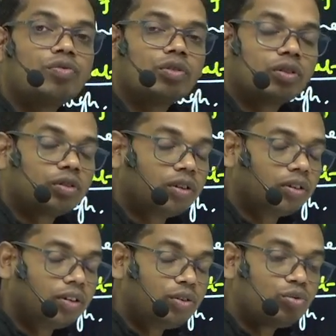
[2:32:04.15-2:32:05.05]
or
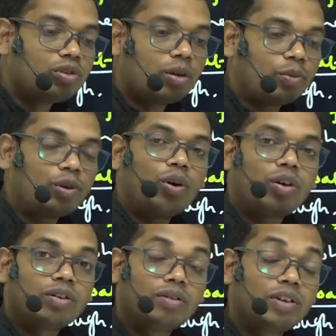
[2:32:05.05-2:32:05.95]
into
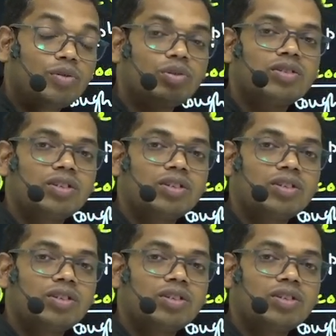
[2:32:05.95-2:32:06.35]
the